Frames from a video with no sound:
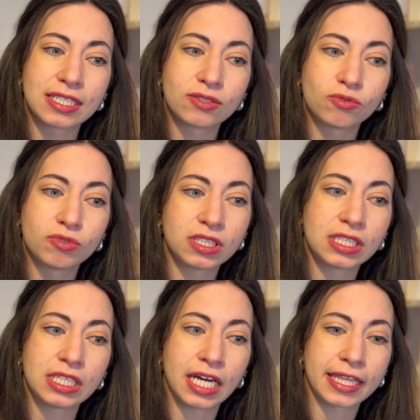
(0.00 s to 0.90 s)

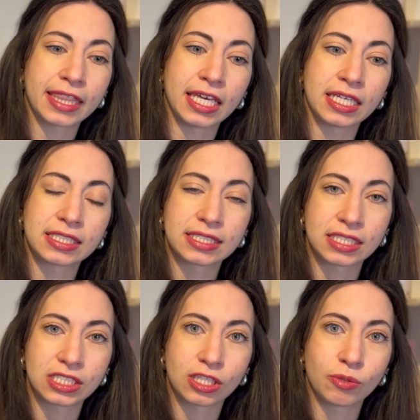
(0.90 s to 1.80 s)
really, I think,
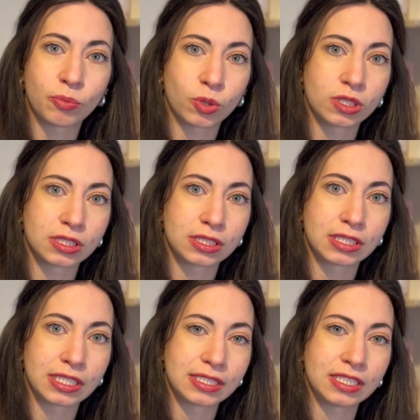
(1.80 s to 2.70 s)
such an
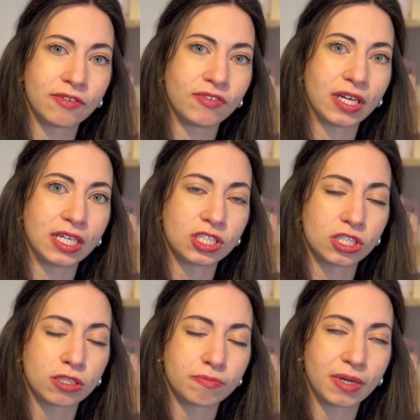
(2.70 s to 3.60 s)
important
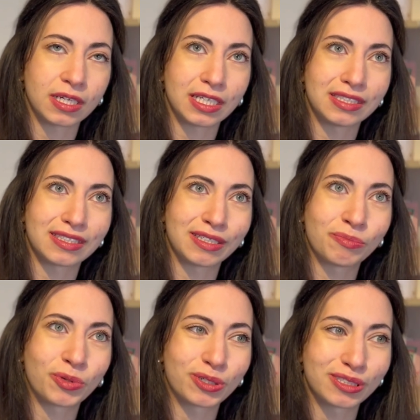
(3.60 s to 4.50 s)
deviation, but it's an
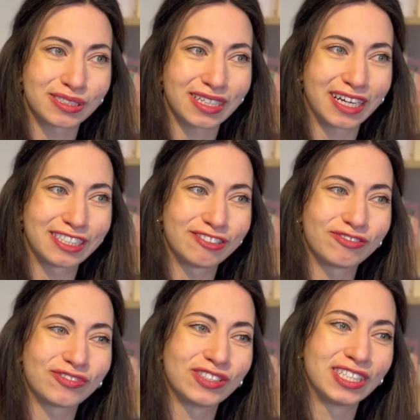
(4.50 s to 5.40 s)
important kind
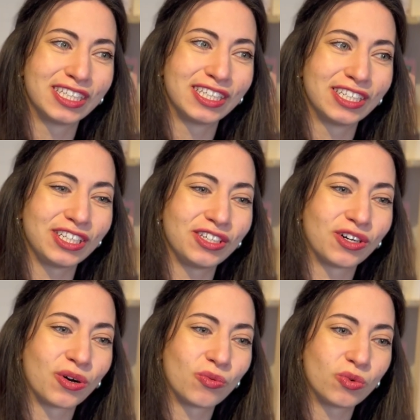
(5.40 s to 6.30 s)
of,
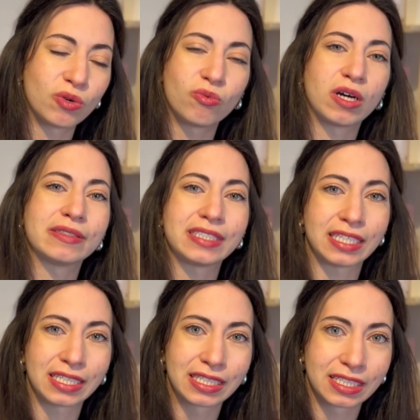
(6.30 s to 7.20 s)

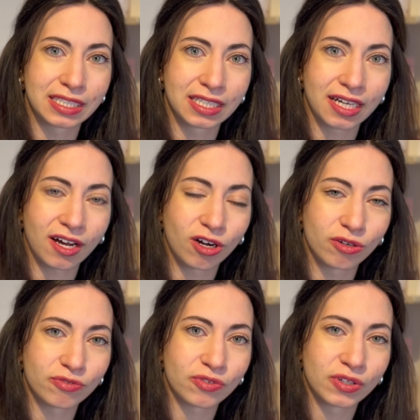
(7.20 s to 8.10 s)
rerouting
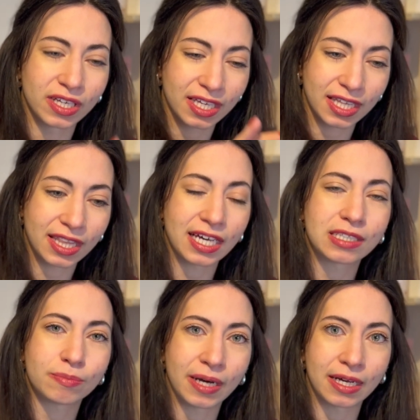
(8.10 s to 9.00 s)
of
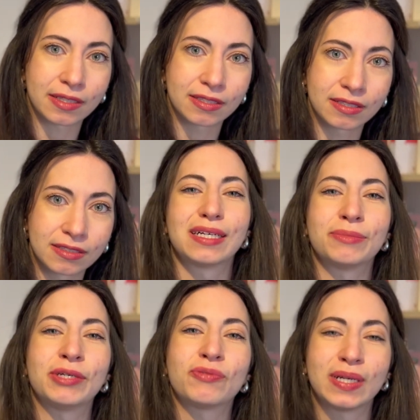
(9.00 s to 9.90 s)
that path.
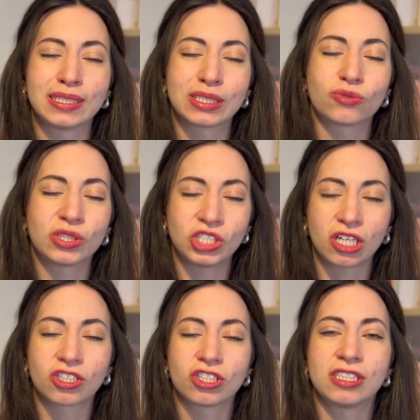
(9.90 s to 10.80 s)
My friend,
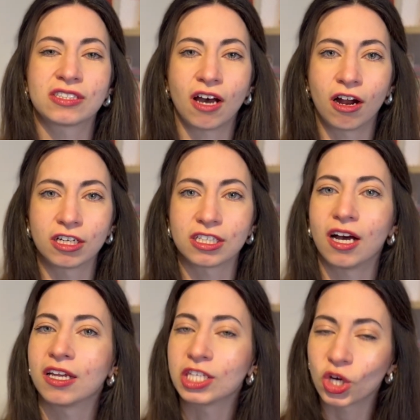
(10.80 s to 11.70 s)
rejection is hard.
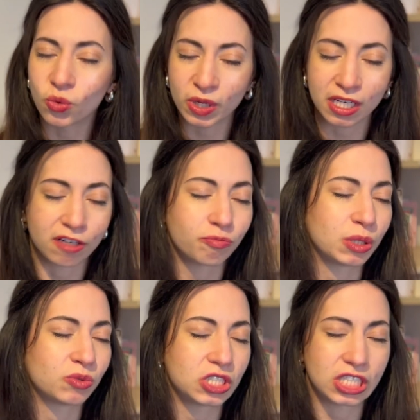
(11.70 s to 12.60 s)
I know it. I've
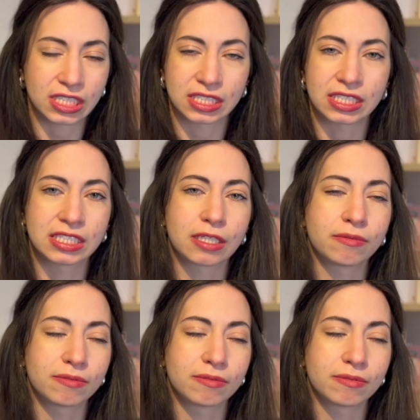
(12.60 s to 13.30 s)
been rejected